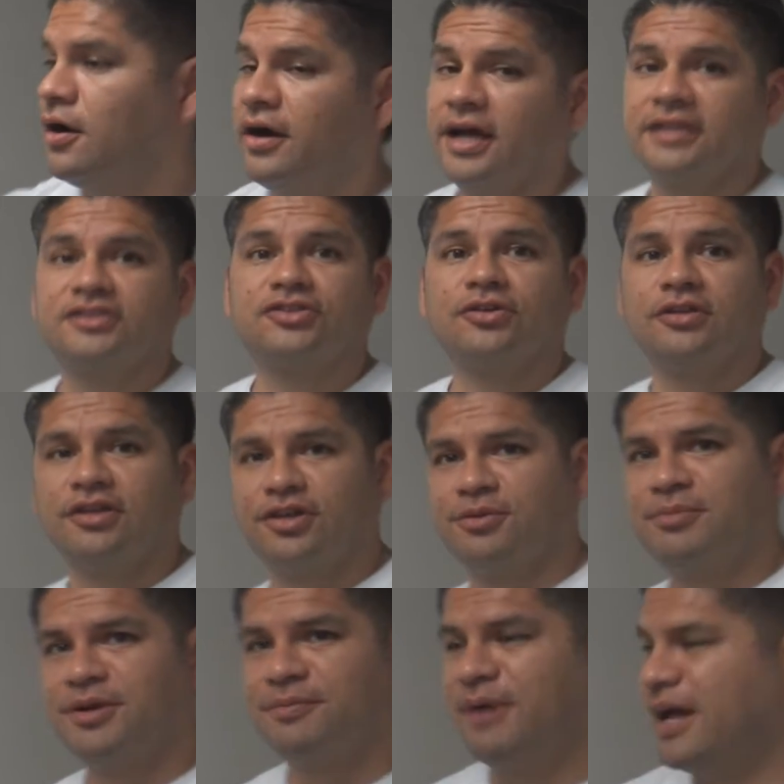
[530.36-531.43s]
All right, so a
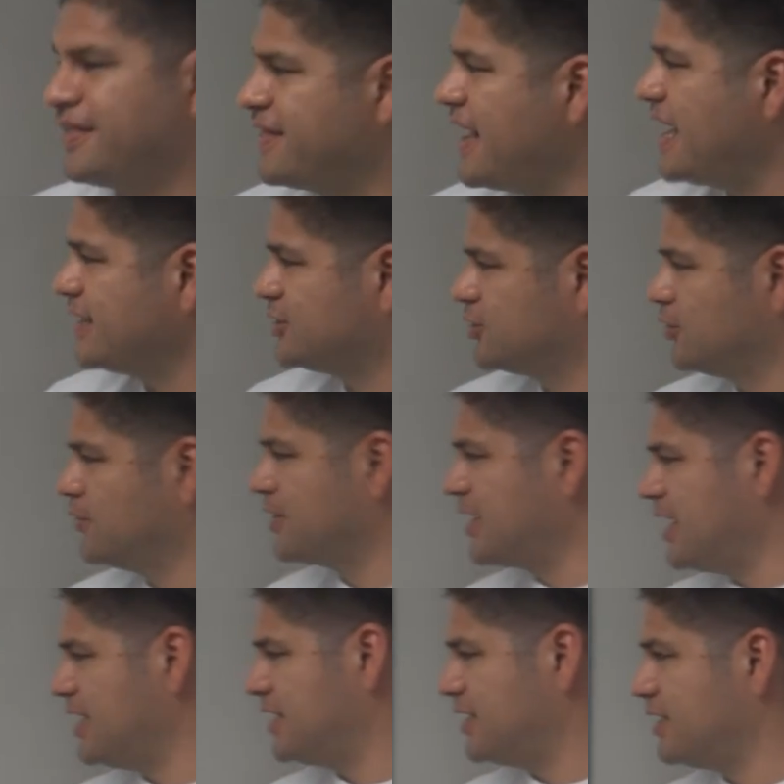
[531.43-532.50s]
little bit about that. So
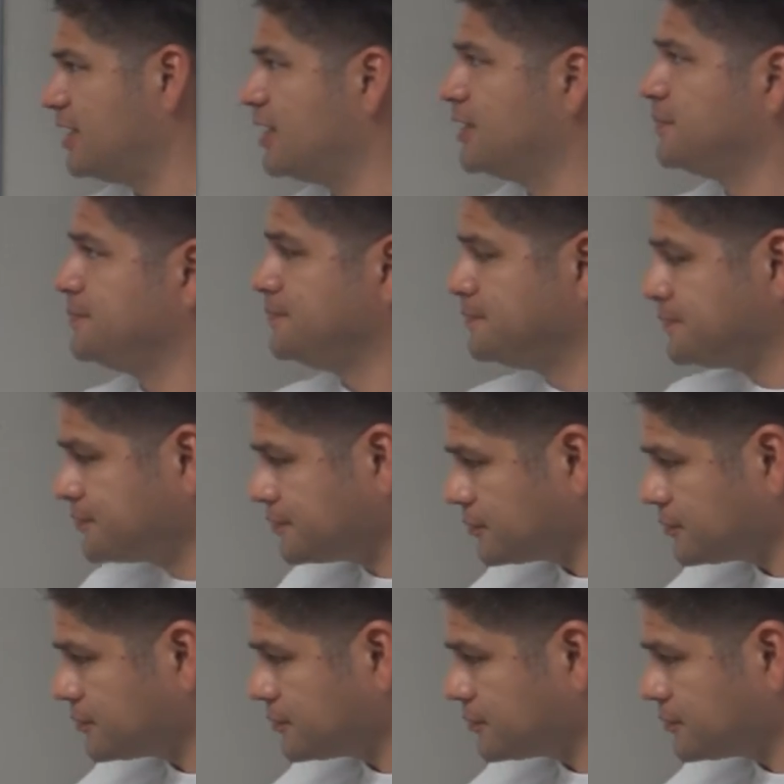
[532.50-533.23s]
again,